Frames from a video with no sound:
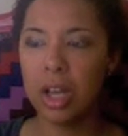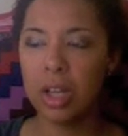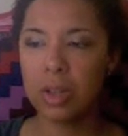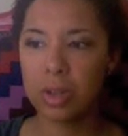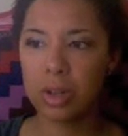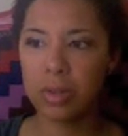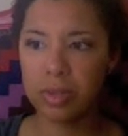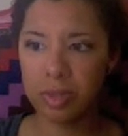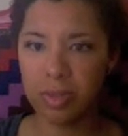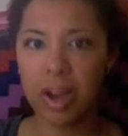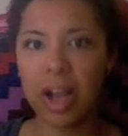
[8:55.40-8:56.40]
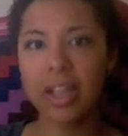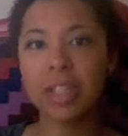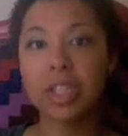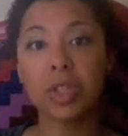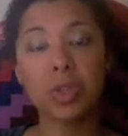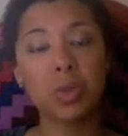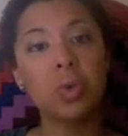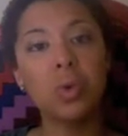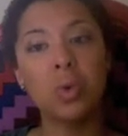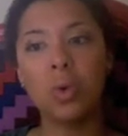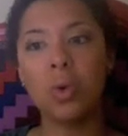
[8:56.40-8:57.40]
sort of divides
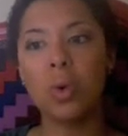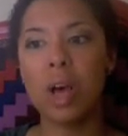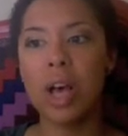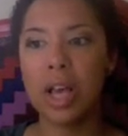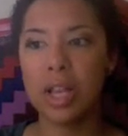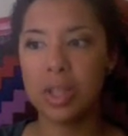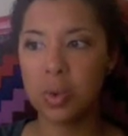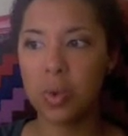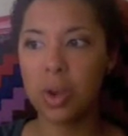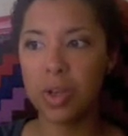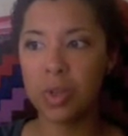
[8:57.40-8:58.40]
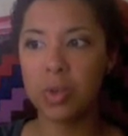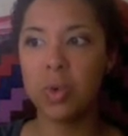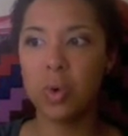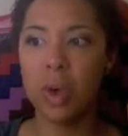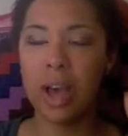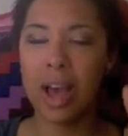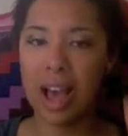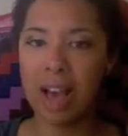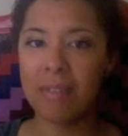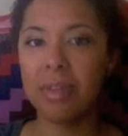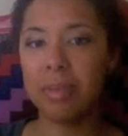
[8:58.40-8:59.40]
school as a way to
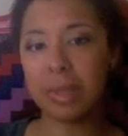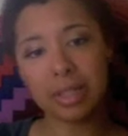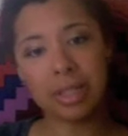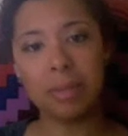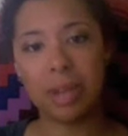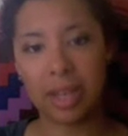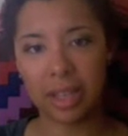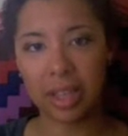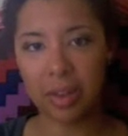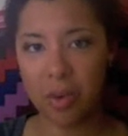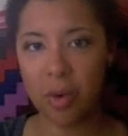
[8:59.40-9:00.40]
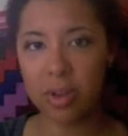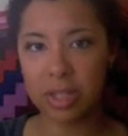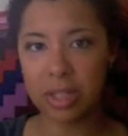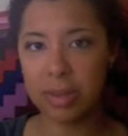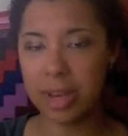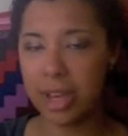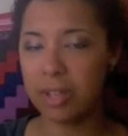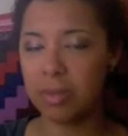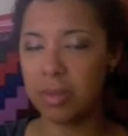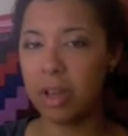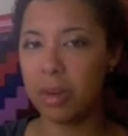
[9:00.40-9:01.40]
have them assimilate. That forced assimilation
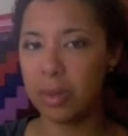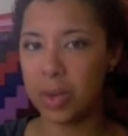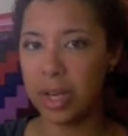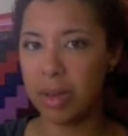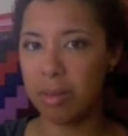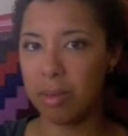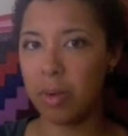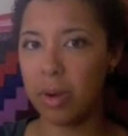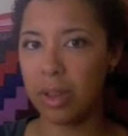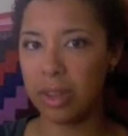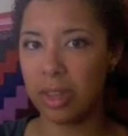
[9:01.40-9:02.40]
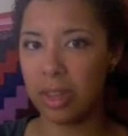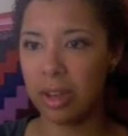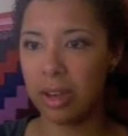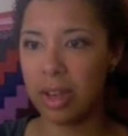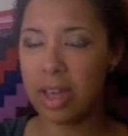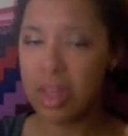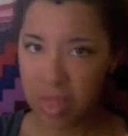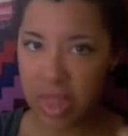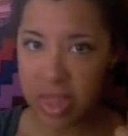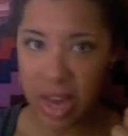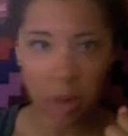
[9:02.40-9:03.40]
becomes really important there.
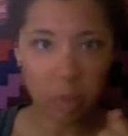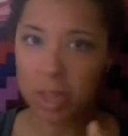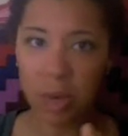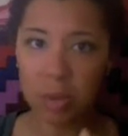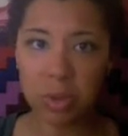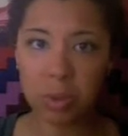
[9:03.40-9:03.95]
That was the